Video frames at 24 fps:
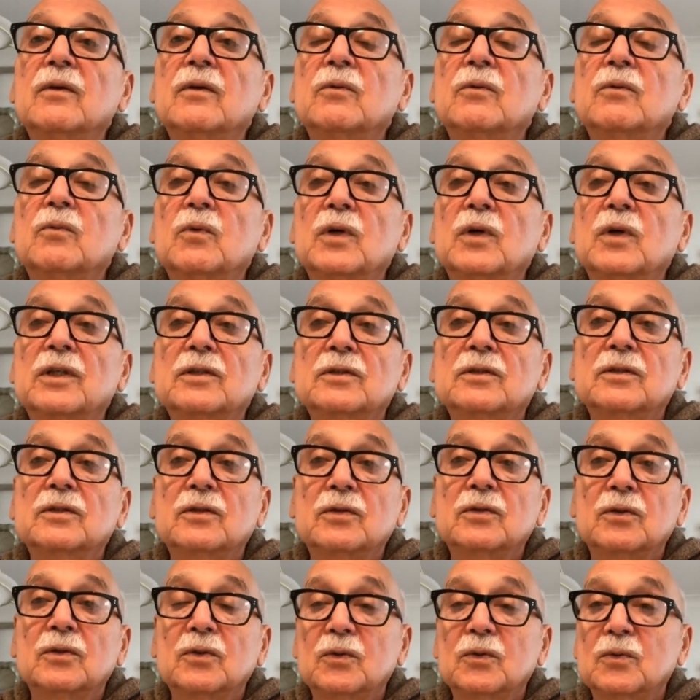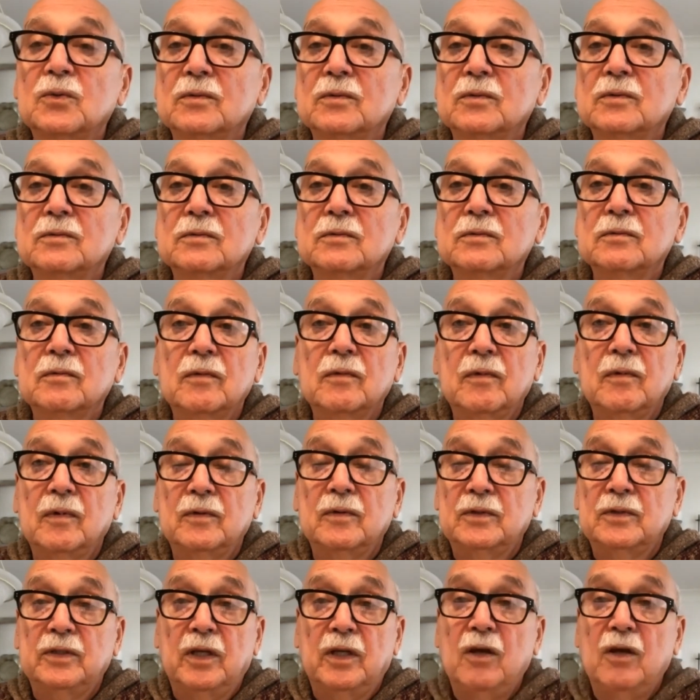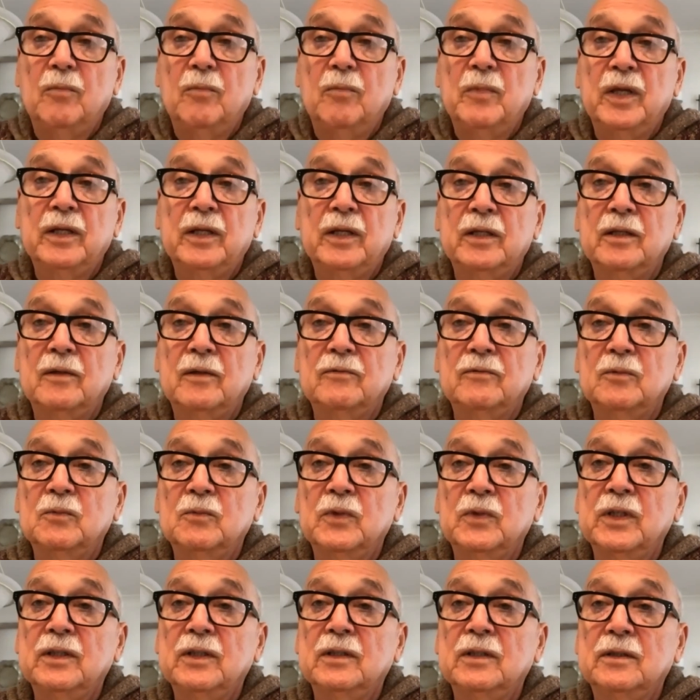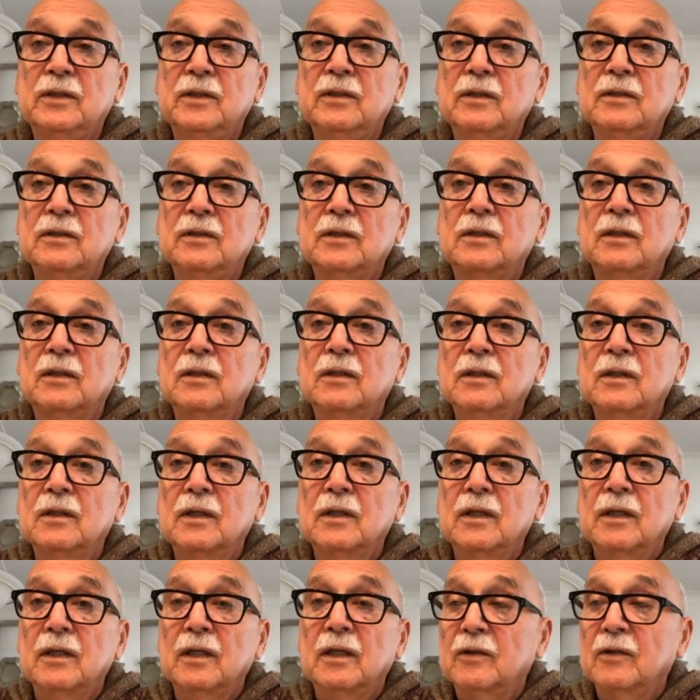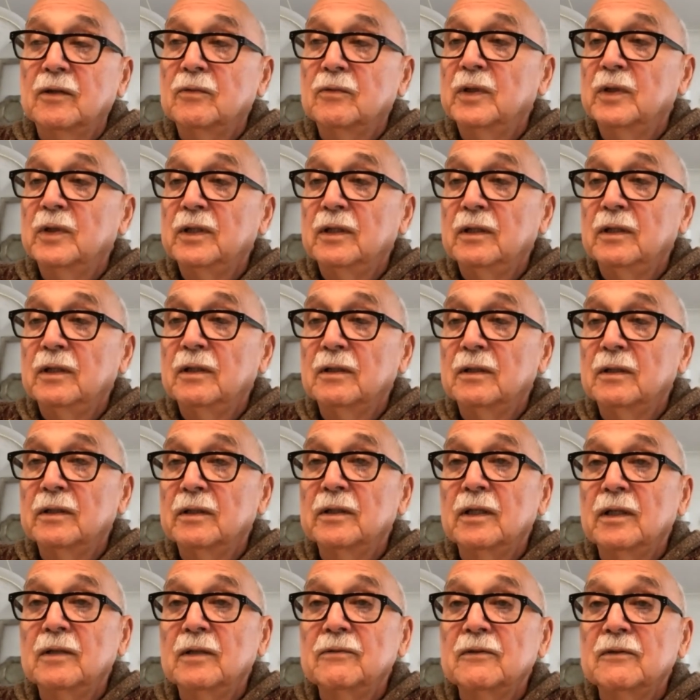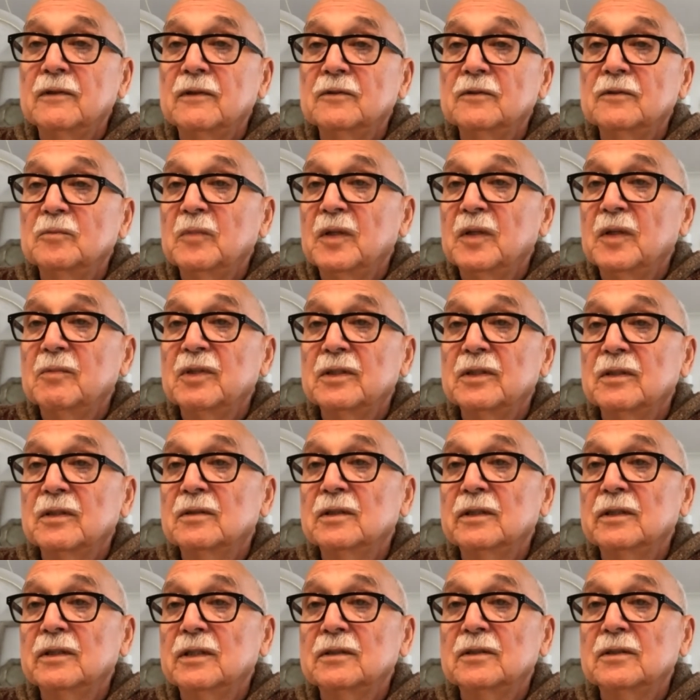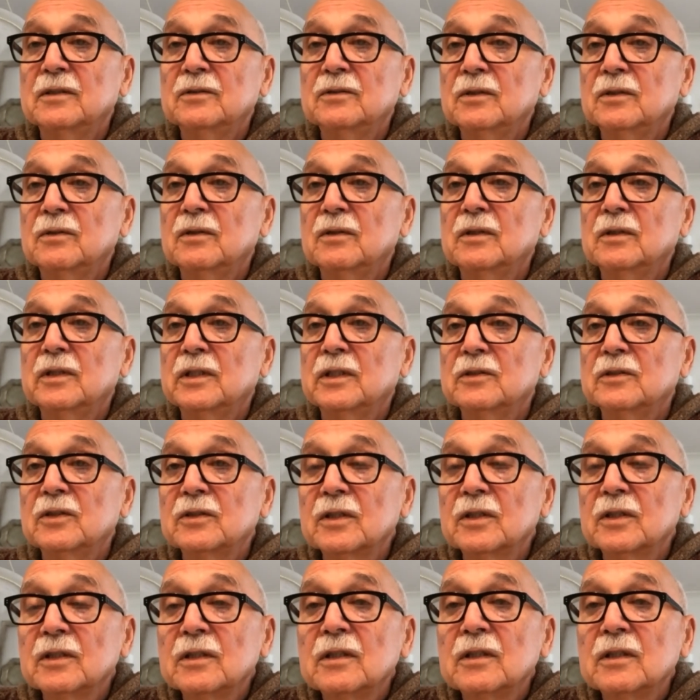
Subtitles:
was to see how many of them we could kill. And if we can kill enough of them, maybe they'll get discouraged.